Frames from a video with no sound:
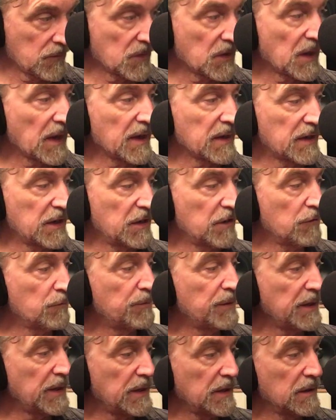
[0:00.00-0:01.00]
Okay, key of
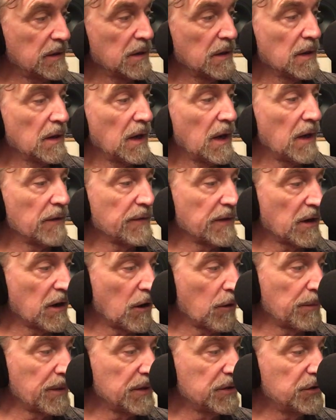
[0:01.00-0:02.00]
B, and then
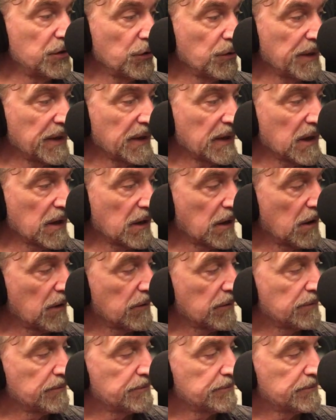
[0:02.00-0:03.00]
I'll be doing I